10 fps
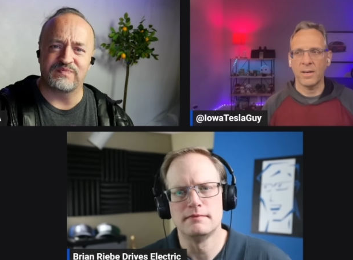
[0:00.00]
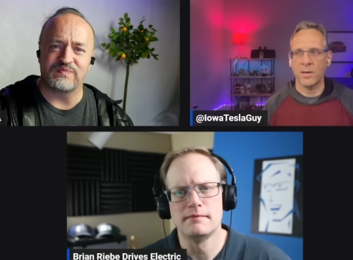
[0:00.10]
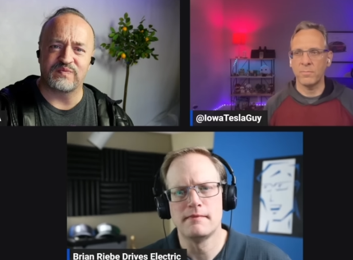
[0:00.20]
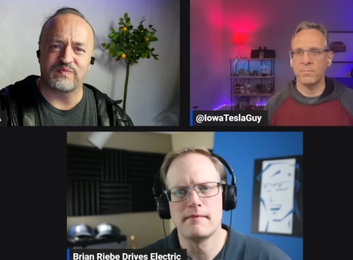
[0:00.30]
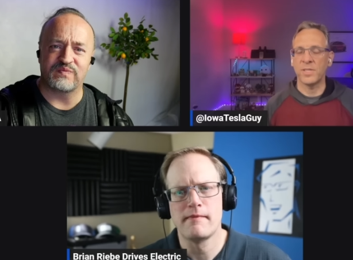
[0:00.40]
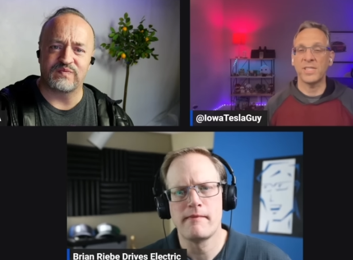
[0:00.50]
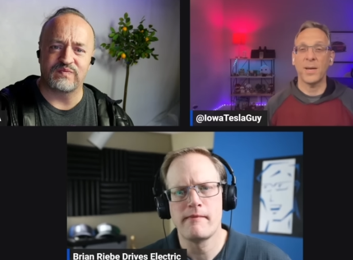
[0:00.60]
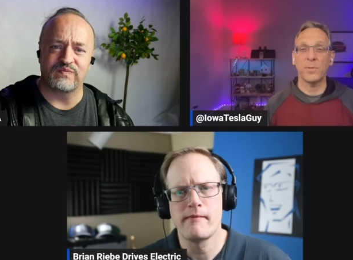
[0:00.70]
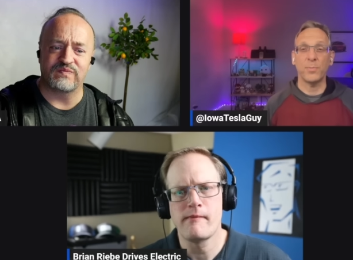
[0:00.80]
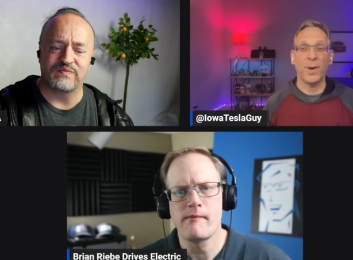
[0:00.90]
Speaker 1: Um,
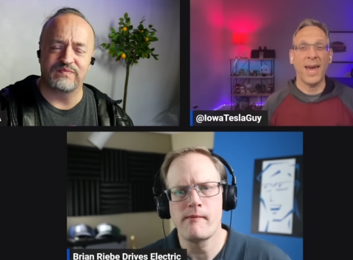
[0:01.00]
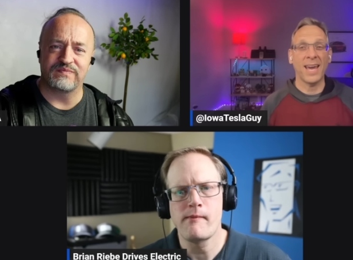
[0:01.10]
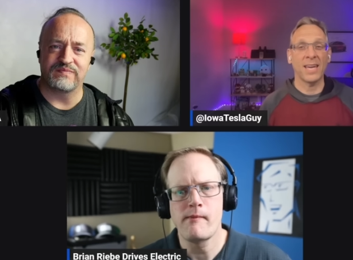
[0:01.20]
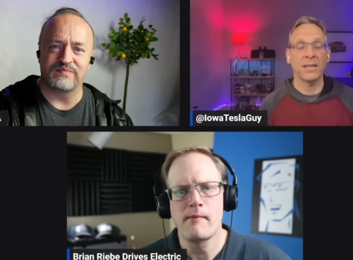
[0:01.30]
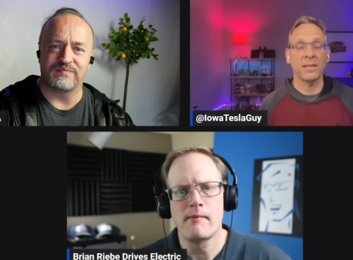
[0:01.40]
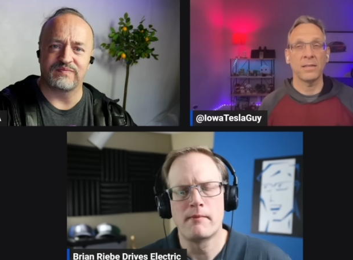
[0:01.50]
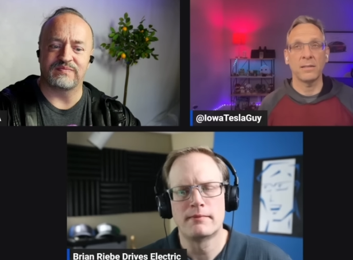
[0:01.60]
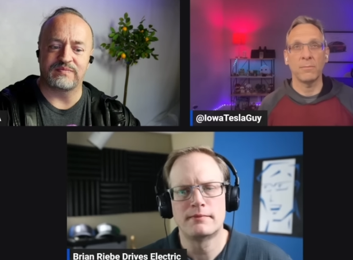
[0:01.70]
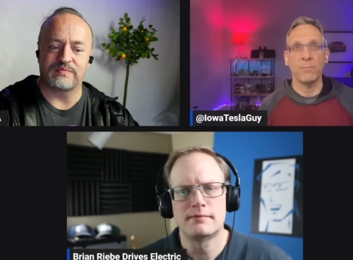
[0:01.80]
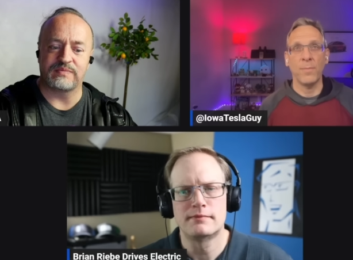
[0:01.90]
steps back
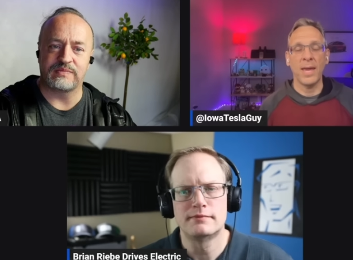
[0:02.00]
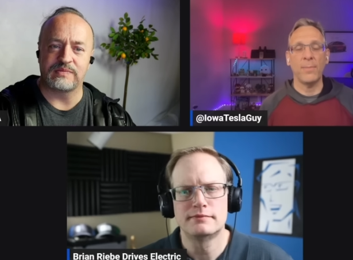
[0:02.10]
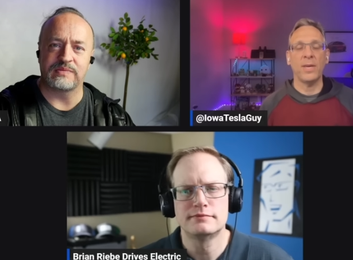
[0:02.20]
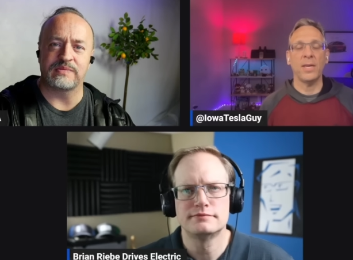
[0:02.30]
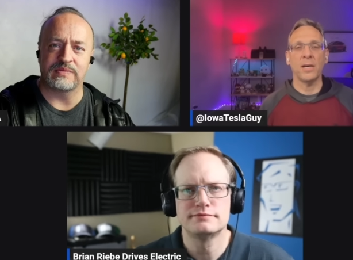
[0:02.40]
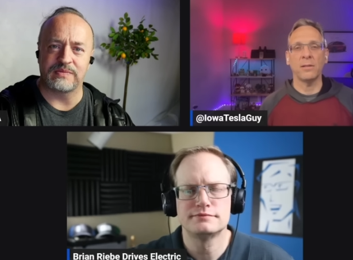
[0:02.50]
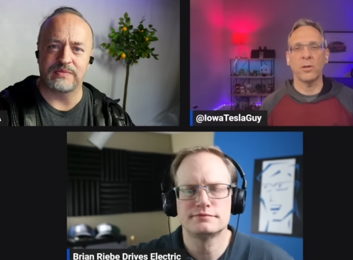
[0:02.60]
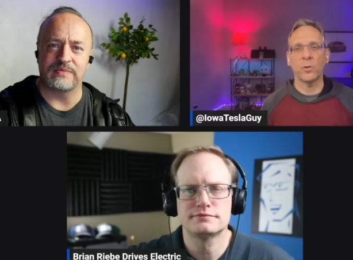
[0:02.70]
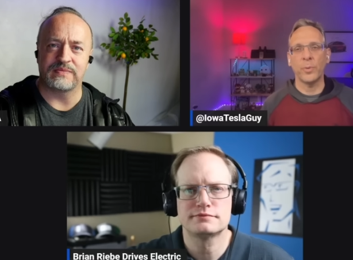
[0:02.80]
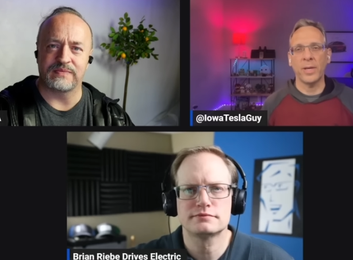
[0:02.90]
maybe a
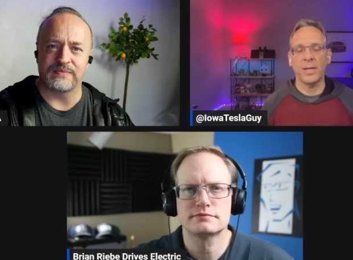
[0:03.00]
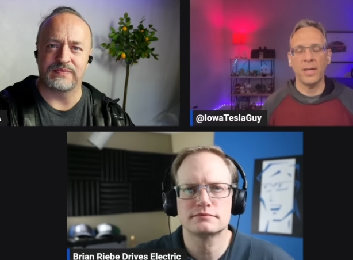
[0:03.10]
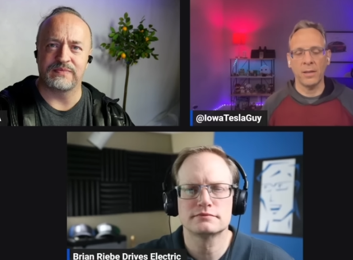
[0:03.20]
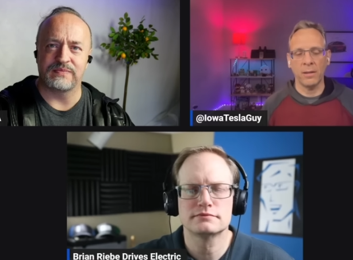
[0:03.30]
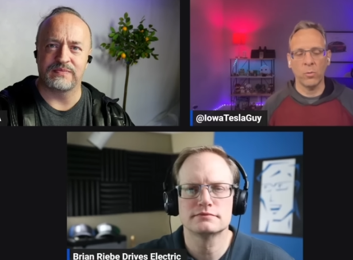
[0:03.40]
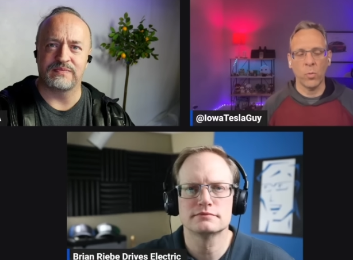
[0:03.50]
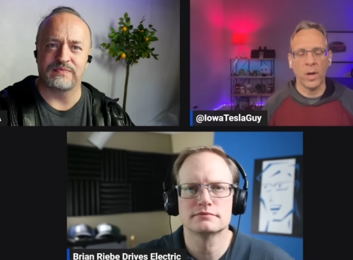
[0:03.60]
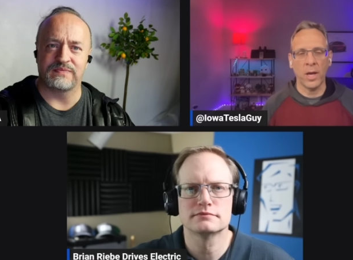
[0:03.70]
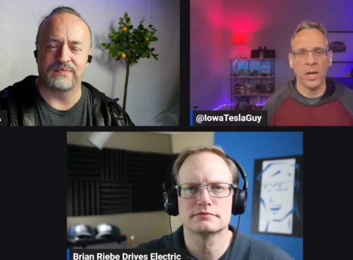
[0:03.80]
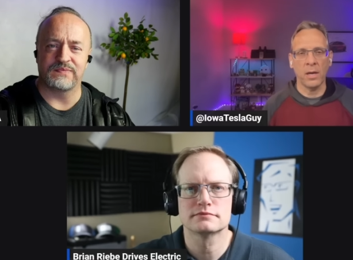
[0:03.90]
little bit in the
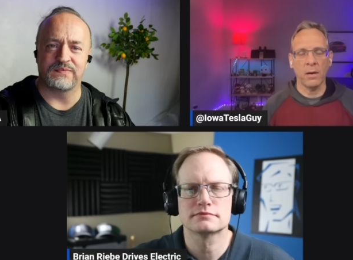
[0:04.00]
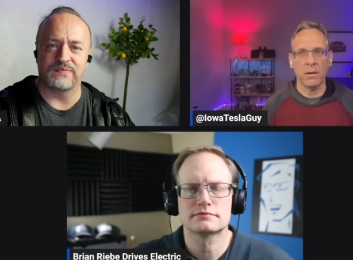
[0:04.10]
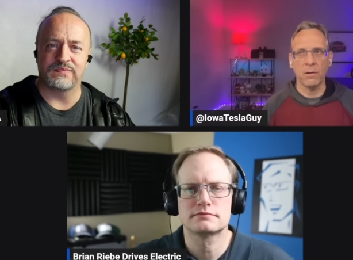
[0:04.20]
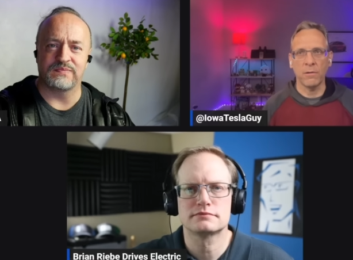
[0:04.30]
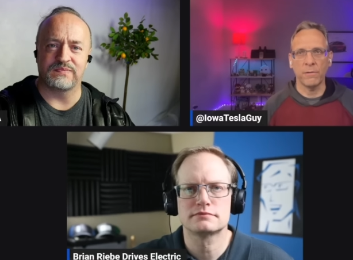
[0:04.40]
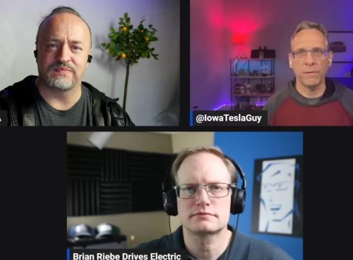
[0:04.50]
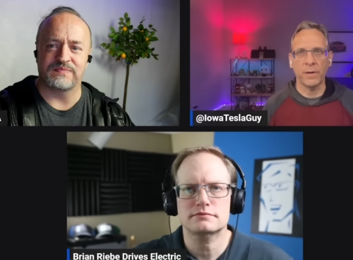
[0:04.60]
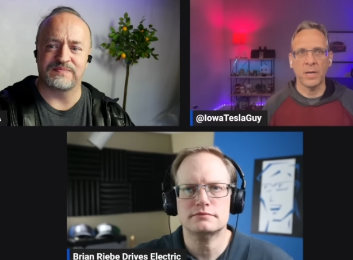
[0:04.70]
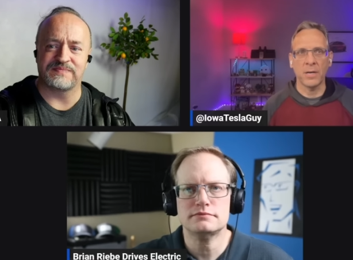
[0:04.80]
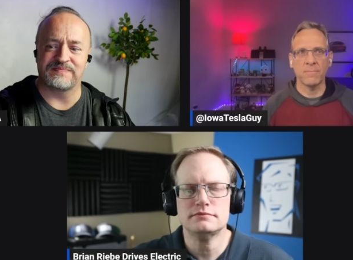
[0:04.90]
way of
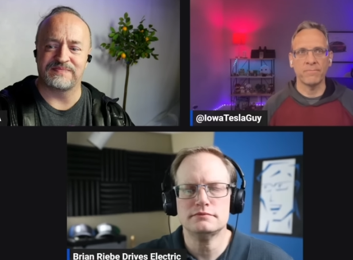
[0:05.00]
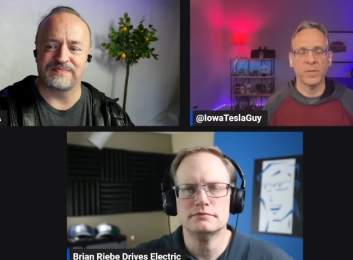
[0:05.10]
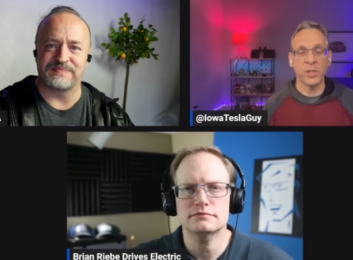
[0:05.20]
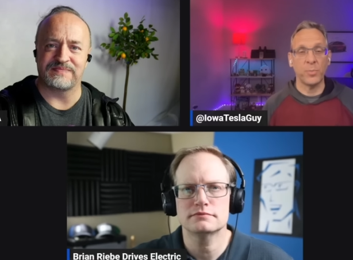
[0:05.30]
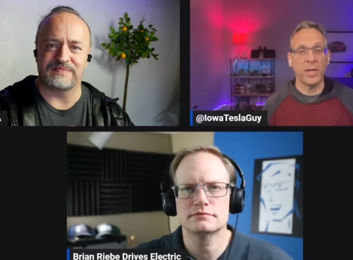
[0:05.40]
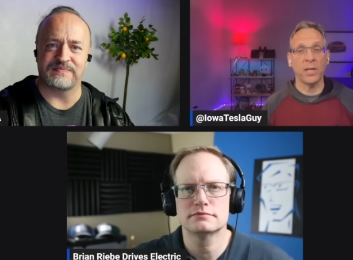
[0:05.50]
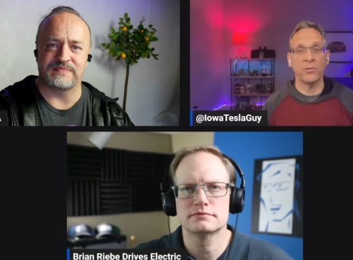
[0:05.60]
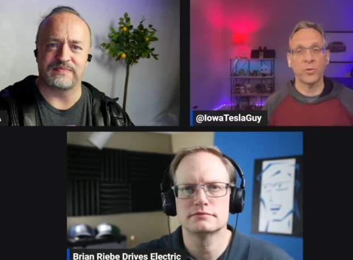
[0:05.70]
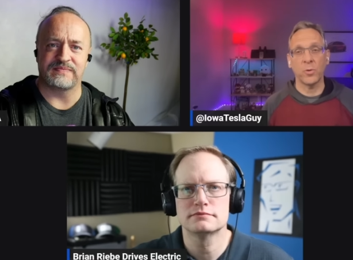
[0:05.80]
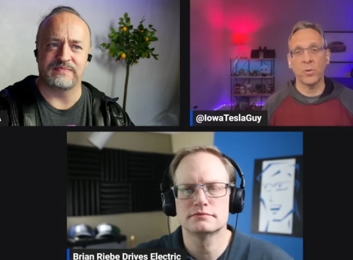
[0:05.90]
um, speed
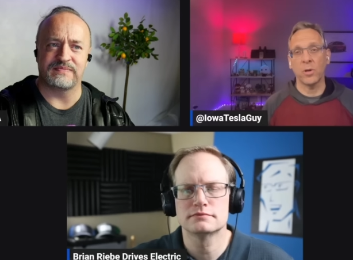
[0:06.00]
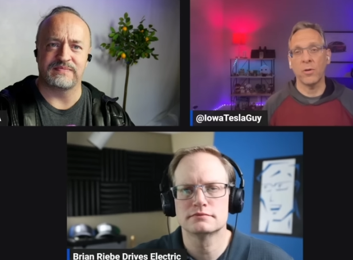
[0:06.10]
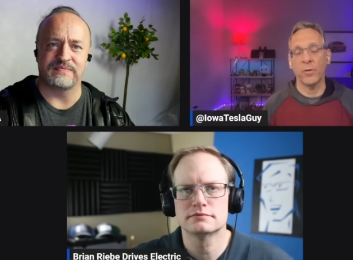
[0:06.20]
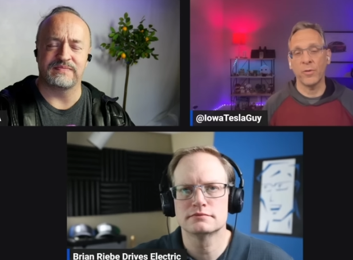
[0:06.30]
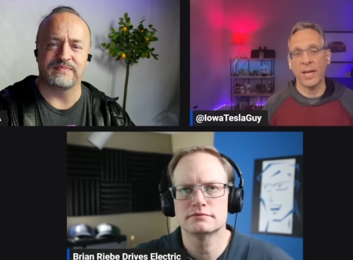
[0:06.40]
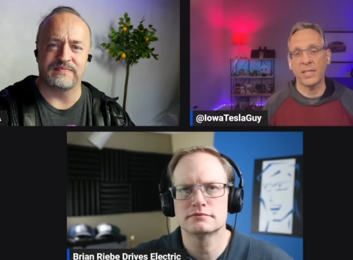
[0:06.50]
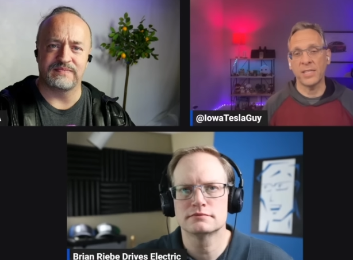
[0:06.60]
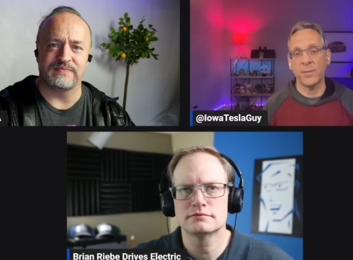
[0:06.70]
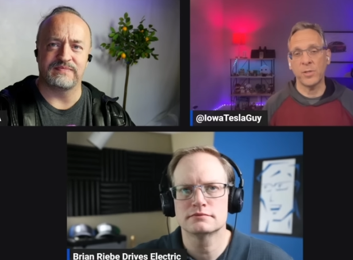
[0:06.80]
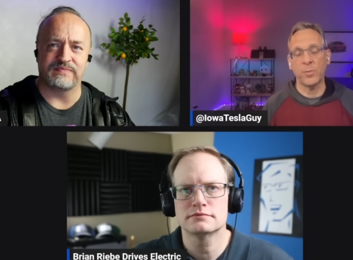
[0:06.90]
control, although that
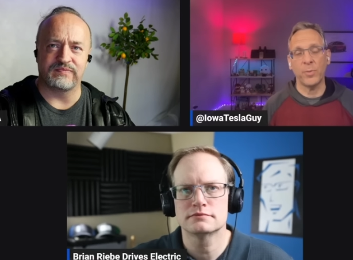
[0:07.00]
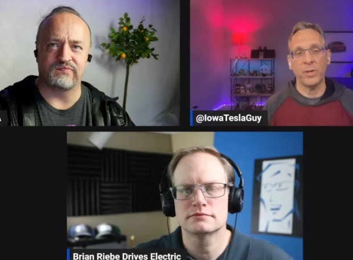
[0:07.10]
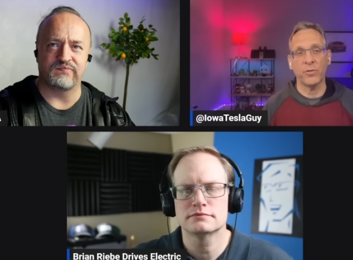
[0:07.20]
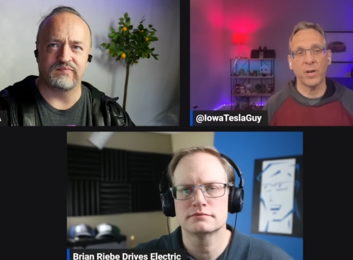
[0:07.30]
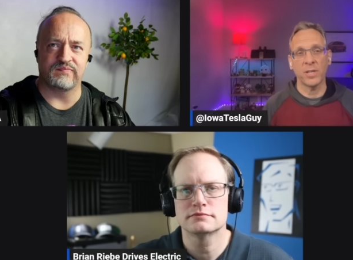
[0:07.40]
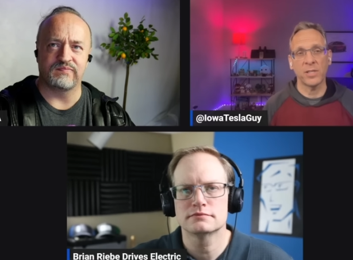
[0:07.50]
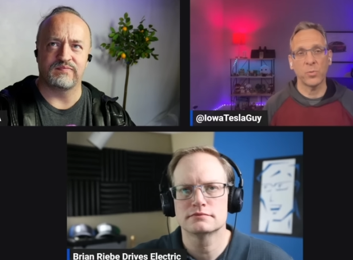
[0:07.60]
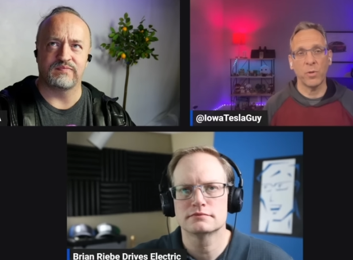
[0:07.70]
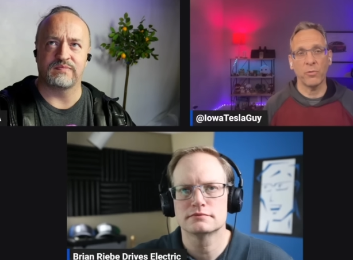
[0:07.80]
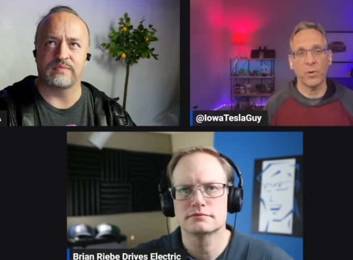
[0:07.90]
seems to be addressed
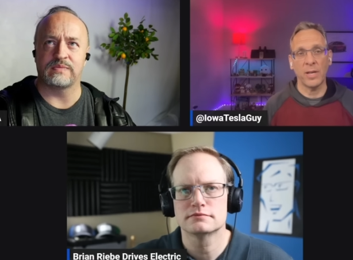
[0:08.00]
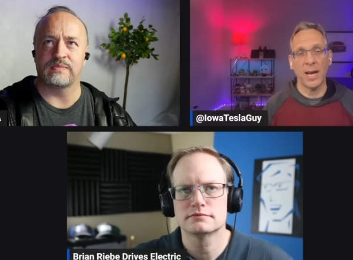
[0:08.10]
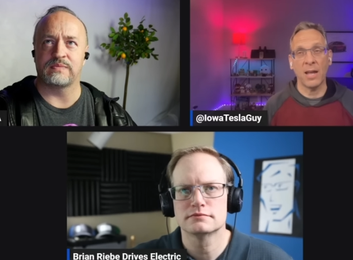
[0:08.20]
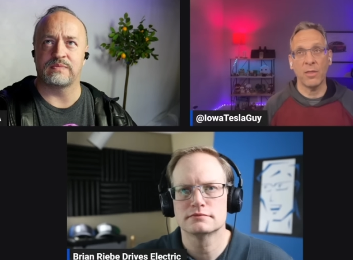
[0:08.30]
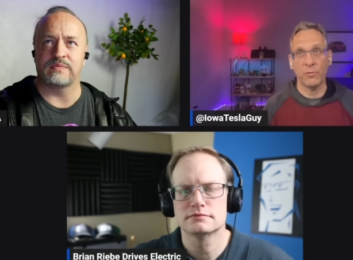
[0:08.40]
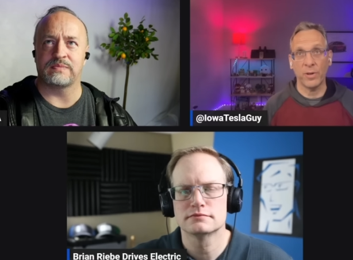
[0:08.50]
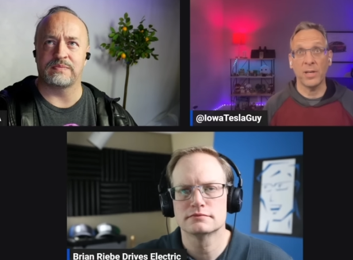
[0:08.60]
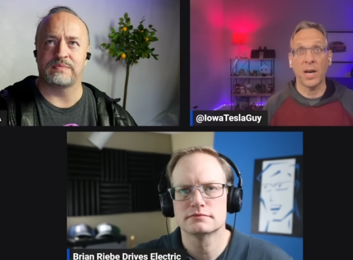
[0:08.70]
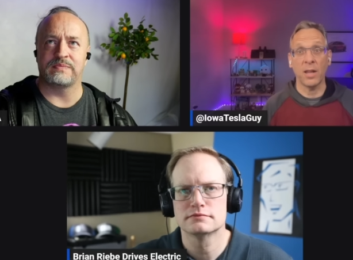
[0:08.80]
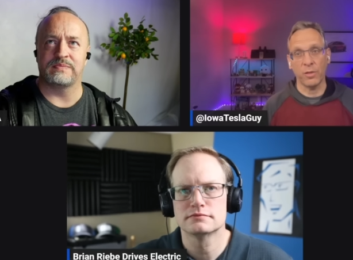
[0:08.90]
with
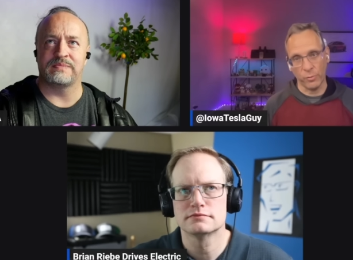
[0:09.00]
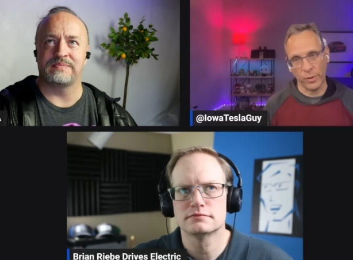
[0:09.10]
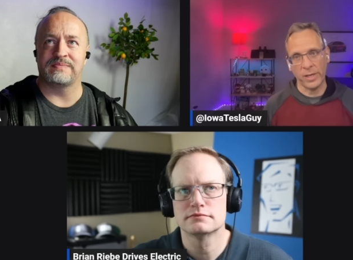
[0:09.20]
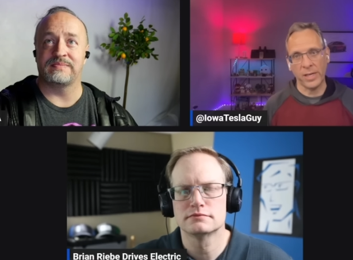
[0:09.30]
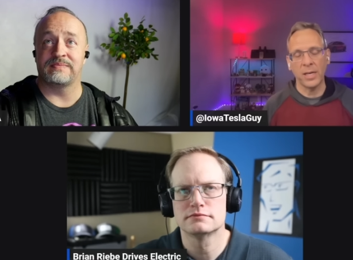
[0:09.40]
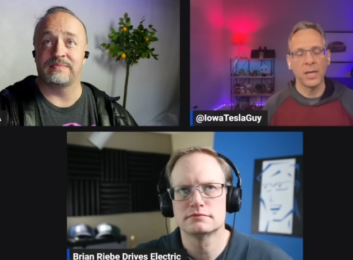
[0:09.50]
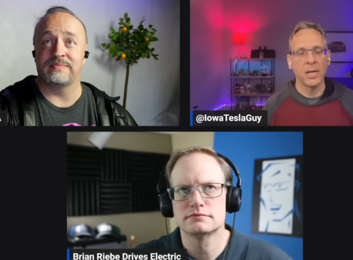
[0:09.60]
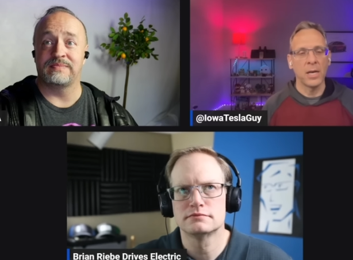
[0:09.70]
3.3.3.